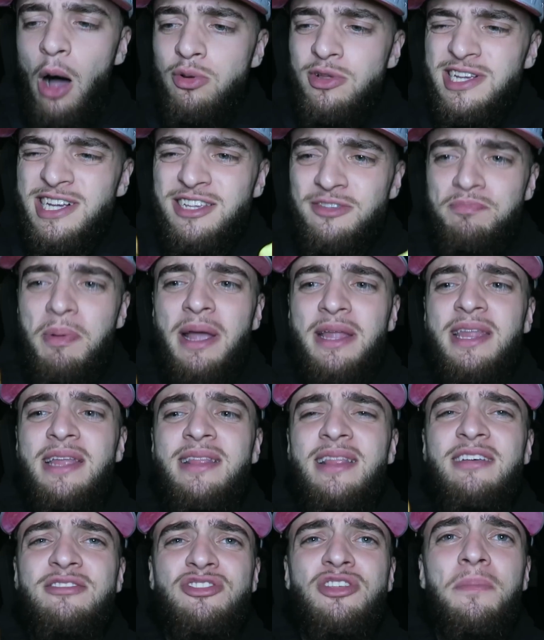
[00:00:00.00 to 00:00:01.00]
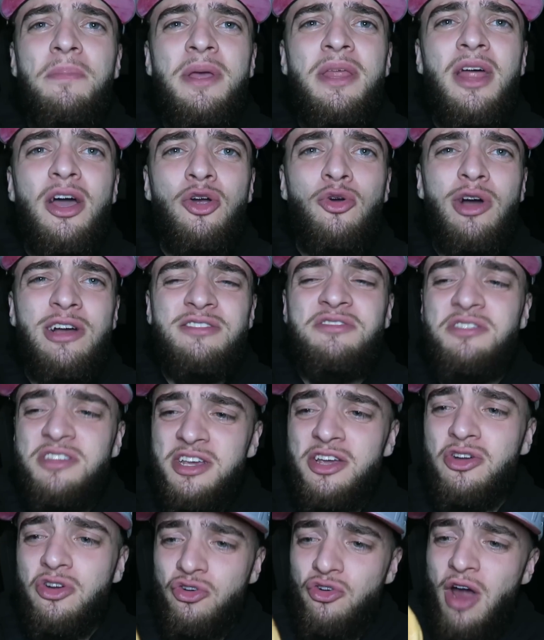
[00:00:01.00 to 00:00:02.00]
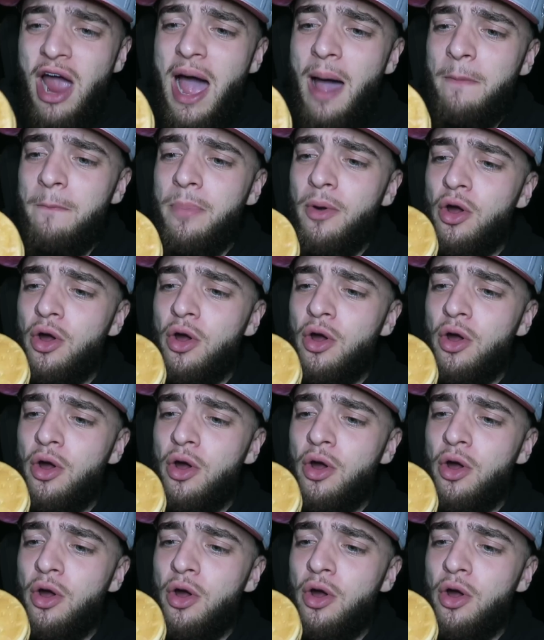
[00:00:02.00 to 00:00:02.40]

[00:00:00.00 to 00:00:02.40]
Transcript: was expecting this to be the Krusty Krab